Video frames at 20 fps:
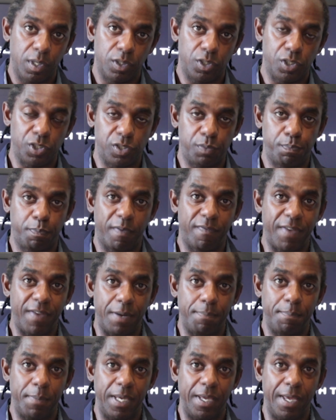to
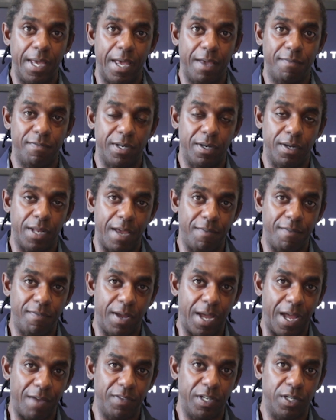prevent me ever
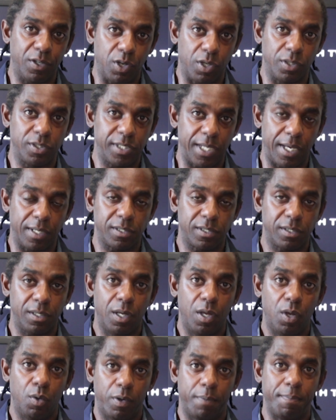having contact
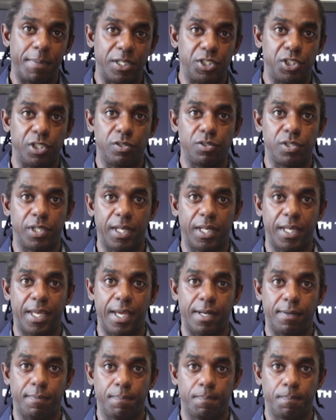with my children
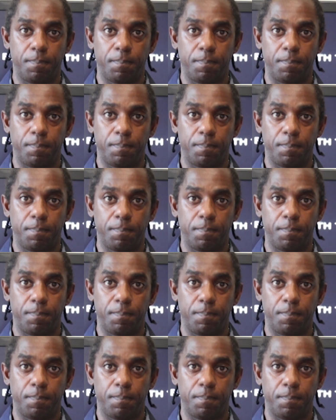again.